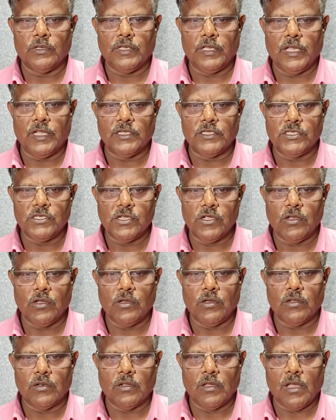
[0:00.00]

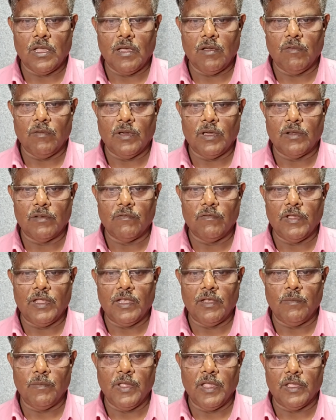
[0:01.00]
ensure our
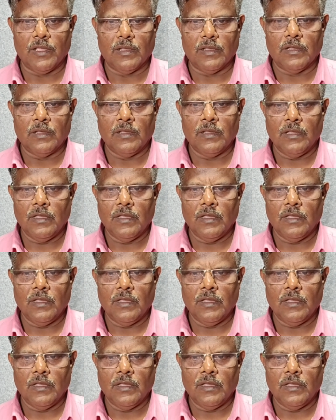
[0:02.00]
well being,